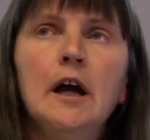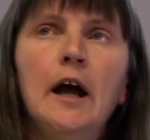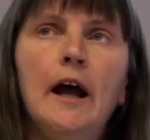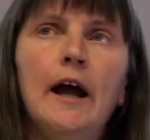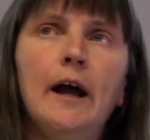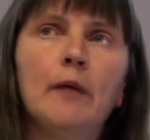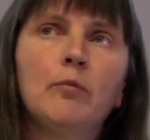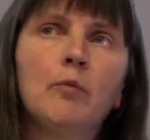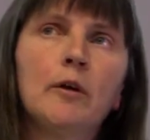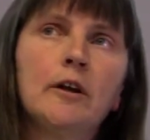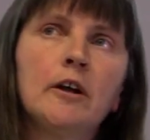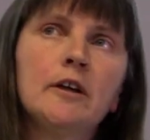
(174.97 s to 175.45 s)

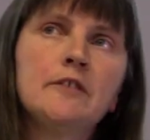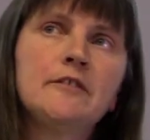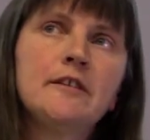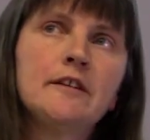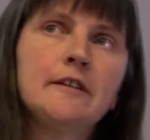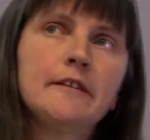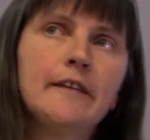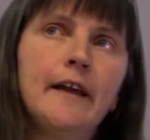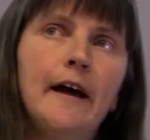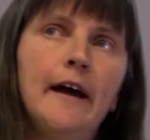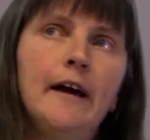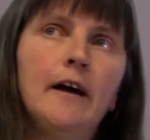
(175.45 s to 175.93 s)
And when I
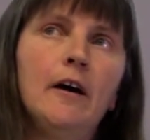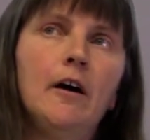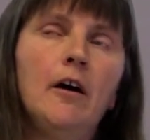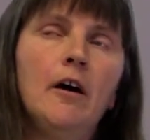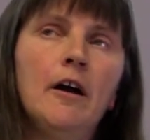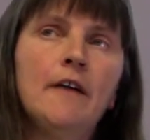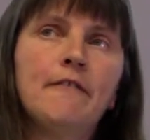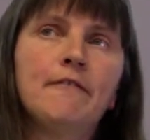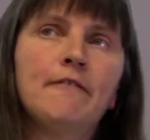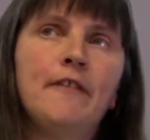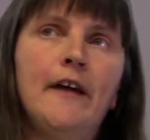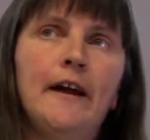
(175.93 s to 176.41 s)
did that,
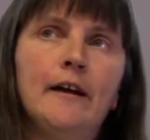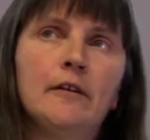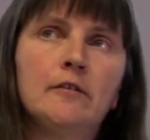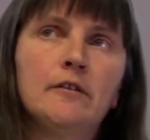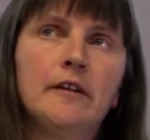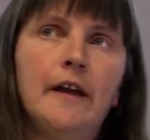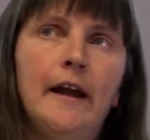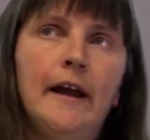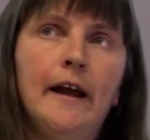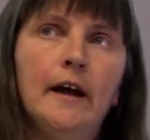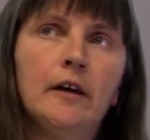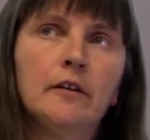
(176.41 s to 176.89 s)
I
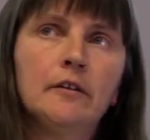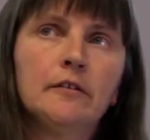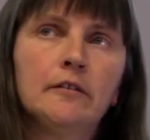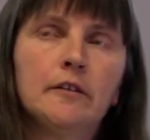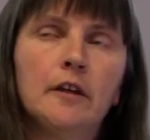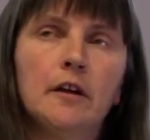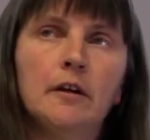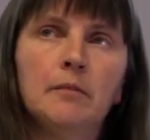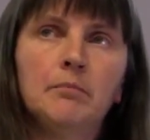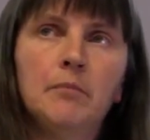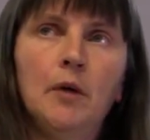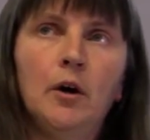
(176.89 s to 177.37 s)
found out
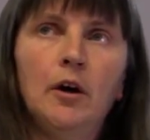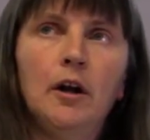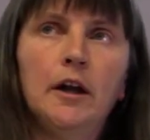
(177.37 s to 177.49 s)
that